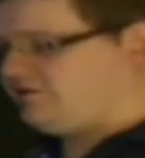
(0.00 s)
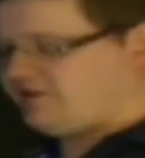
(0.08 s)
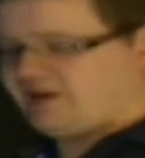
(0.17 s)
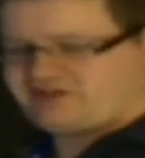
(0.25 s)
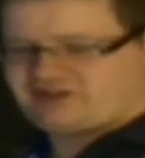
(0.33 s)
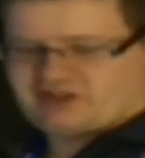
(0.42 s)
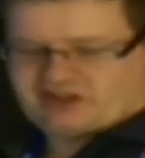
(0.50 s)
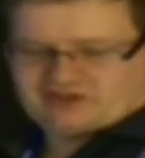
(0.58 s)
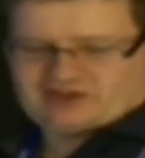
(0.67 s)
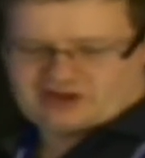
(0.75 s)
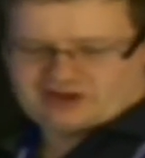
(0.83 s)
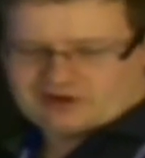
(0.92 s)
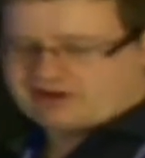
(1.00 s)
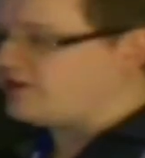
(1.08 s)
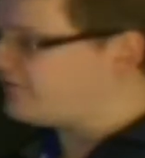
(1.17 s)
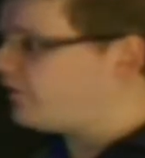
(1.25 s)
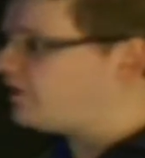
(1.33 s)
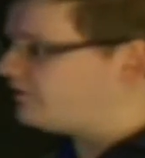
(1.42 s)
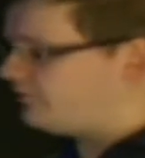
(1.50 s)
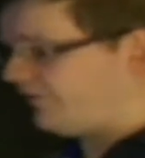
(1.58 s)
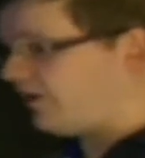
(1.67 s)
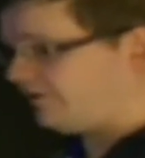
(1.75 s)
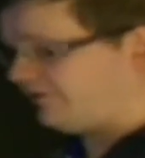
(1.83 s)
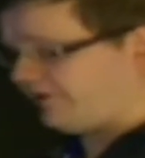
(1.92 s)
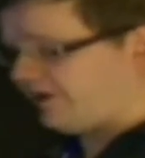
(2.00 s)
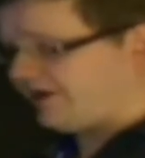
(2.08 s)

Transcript: all while they're in the gaming world.